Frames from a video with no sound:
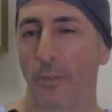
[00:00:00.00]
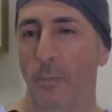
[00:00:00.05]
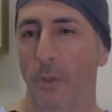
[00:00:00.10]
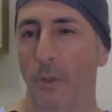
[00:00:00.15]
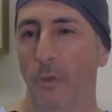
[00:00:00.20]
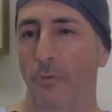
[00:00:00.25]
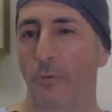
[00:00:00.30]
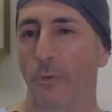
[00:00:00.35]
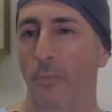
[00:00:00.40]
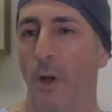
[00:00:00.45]

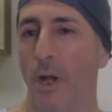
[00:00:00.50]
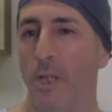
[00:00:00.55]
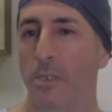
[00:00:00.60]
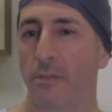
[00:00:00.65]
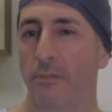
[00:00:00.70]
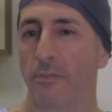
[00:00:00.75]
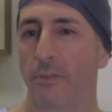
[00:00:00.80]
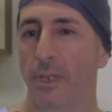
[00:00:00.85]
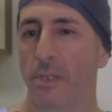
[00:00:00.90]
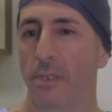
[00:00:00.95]
Maloof from Eyes
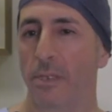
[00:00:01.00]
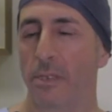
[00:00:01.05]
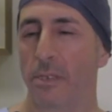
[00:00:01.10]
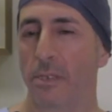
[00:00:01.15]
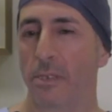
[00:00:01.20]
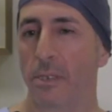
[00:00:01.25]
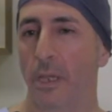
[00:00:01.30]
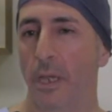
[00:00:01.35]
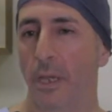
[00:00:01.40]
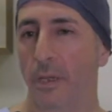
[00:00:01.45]
and
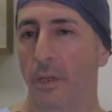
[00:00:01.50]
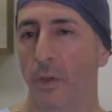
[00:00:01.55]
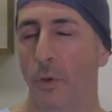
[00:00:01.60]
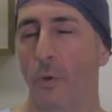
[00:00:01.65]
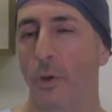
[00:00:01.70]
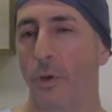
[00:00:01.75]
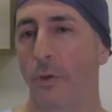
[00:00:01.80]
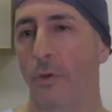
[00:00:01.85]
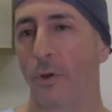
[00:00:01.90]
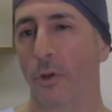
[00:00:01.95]
Faces and
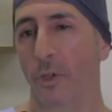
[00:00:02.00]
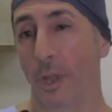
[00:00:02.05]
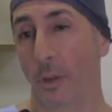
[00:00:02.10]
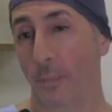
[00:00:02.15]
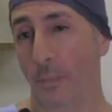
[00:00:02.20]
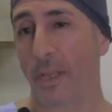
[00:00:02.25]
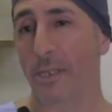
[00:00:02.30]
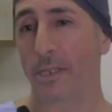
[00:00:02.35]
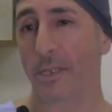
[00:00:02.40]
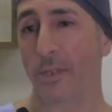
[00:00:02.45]
Cornea and
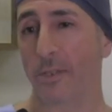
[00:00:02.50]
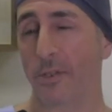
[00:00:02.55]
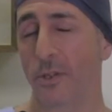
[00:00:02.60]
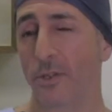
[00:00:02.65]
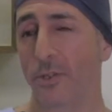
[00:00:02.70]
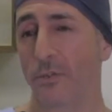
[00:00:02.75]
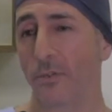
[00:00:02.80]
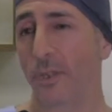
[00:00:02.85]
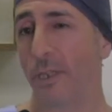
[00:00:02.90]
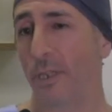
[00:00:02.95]
Oculoplastic
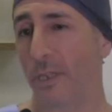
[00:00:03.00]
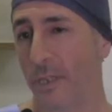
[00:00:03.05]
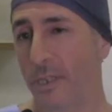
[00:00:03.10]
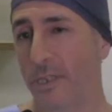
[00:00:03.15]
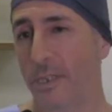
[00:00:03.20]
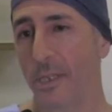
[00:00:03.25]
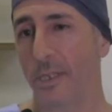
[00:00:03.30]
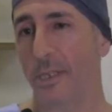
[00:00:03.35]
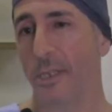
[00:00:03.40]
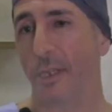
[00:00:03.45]
Surgery in
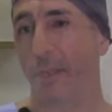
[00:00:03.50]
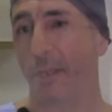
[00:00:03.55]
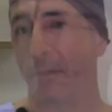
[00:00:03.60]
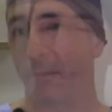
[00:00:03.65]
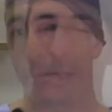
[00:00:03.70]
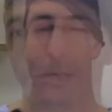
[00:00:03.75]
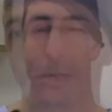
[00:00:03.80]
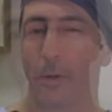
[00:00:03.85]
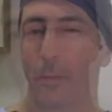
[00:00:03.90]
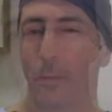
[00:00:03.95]
Sydney.
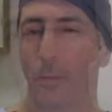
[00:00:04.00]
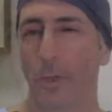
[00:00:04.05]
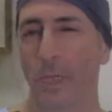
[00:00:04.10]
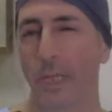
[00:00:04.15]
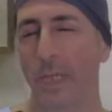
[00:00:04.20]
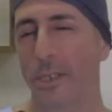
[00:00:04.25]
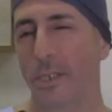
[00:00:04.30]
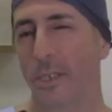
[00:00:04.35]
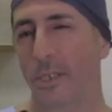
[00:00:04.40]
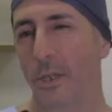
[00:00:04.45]
We
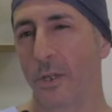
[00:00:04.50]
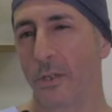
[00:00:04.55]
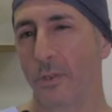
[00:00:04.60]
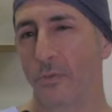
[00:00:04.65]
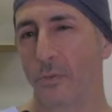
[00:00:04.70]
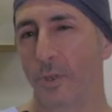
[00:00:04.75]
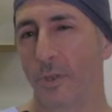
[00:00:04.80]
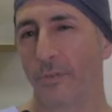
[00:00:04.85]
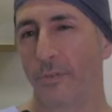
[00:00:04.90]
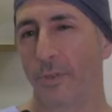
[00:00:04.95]
need
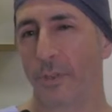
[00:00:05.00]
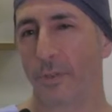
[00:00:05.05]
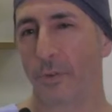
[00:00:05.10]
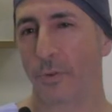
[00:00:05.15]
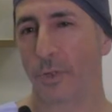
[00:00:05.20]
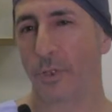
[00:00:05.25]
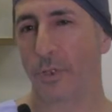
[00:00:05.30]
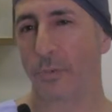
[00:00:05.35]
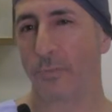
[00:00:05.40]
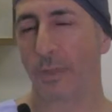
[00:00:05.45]
surgery for
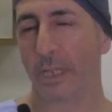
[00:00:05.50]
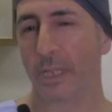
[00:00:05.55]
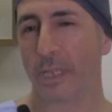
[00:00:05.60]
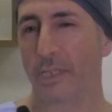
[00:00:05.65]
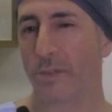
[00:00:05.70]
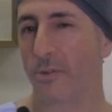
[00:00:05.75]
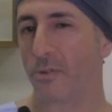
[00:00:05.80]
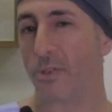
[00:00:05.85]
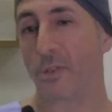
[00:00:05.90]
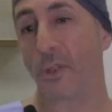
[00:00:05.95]
pterygium because
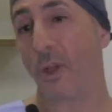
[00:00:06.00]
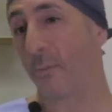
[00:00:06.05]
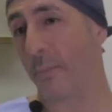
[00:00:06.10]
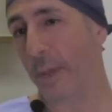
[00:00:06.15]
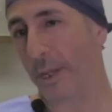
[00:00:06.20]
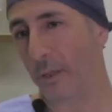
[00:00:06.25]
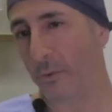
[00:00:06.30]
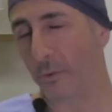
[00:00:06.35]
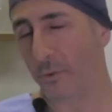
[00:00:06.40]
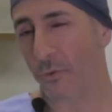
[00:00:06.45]
there is no
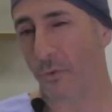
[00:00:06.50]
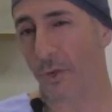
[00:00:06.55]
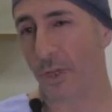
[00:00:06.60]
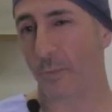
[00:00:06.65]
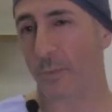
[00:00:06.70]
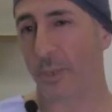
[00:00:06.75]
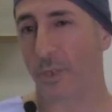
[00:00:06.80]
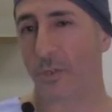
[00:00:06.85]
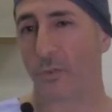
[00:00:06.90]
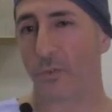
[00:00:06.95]
medical
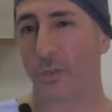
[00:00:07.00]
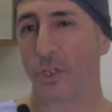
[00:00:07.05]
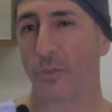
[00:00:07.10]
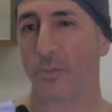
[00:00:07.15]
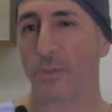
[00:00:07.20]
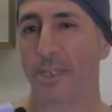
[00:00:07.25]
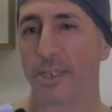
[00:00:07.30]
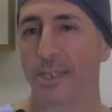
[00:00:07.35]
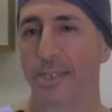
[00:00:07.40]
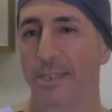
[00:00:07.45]
treatment. Pterygium
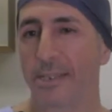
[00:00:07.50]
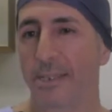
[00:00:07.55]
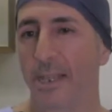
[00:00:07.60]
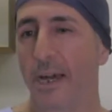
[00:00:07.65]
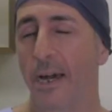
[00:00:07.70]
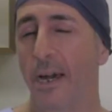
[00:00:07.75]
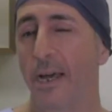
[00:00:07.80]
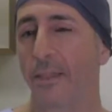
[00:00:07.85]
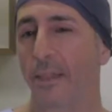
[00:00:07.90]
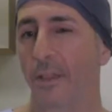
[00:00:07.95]
is a
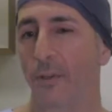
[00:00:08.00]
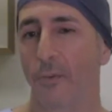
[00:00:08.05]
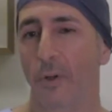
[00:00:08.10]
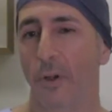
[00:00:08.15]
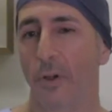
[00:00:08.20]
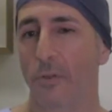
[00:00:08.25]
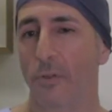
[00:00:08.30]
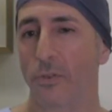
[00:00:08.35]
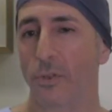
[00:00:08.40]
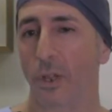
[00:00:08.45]
scar that
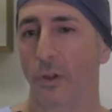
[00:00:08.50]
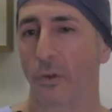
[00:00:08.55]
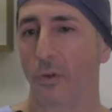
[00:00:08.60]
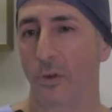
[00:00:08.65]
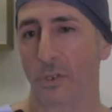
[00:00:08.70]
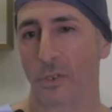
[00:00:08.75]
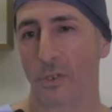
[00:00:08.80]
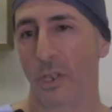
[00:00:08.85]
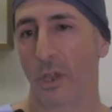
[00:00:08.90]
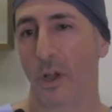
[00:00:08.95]
grows
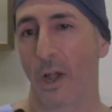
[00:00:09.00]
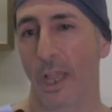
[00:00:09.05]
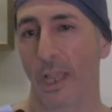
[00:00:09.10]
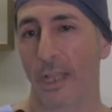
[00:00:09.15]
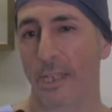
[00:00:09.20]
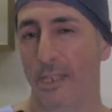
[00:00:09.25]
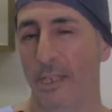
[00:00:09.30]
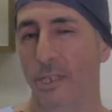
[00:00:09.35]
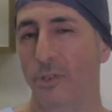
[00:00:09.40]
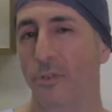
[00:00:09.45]
across the eye.
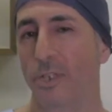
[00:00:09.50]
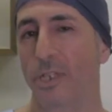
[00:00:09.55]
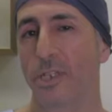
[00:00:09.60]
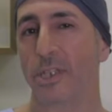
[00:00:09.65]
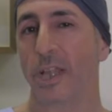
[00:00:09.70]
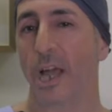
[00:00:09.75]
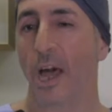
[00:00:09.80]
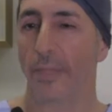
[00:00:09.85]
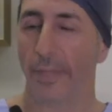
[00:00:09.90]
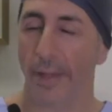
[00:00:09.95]
It's literally a
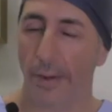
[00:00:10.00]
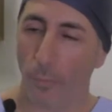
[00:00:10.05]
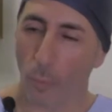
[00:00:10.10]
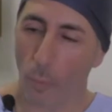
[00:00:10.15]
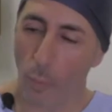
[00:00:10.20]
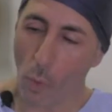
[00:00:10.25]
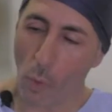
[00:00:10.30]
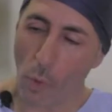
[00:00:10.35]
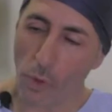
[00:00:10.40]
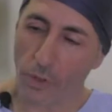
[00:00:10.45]
scar that
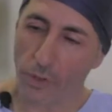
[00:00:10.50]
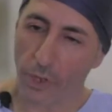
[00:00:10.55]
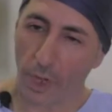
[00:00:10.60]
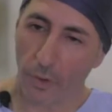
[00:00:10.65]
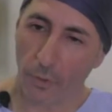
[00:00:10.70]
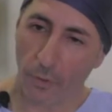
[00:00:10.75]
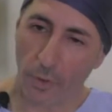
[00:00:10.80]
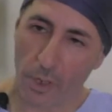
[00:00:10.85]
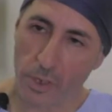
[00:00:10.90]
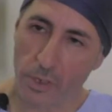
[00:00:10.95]
walks
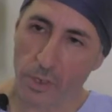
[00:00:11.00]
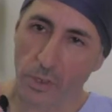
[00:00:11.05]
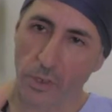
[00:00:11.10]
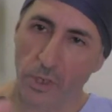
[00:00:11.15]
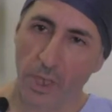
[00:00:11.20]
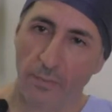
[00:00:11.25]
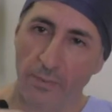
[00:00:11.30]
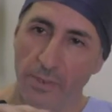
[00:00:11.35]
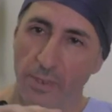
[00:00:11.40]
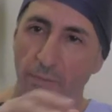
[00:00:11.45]
across the
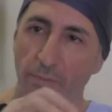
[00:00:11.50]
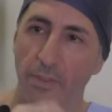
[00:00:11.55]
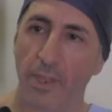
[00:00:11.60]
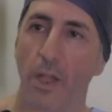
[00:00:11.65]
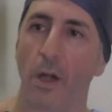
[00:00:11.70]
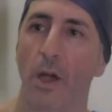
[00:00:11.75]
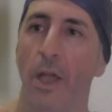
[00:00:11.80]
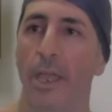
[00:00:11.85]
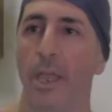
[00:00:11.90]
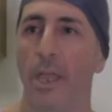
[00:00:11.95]
surface of the
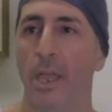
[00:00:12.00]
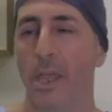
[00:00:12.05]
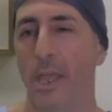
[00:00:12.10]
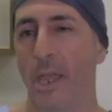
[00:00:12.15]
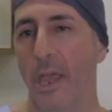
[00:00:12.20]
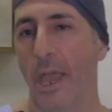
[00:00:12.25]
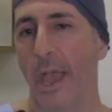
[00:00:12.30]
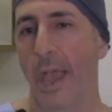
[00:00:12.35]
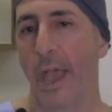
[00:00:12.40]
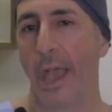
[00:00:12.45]
eye
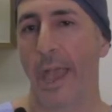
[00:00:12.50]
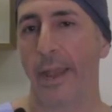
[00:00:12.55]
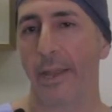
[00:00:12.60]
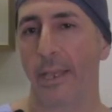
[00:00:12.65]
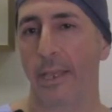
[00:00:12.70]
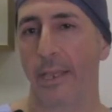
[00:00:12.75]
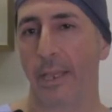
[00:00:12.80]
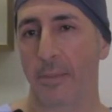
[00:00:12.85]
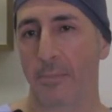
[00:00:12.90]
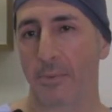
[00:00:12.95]
and it
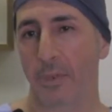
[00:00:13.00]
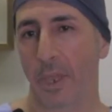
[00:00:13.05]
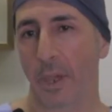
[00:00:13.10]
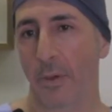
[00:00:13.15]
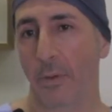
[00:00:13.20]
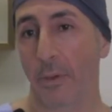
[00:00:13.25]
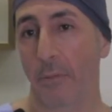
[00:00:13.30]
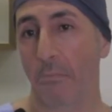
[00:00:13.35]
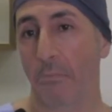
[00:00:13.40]
keeps going.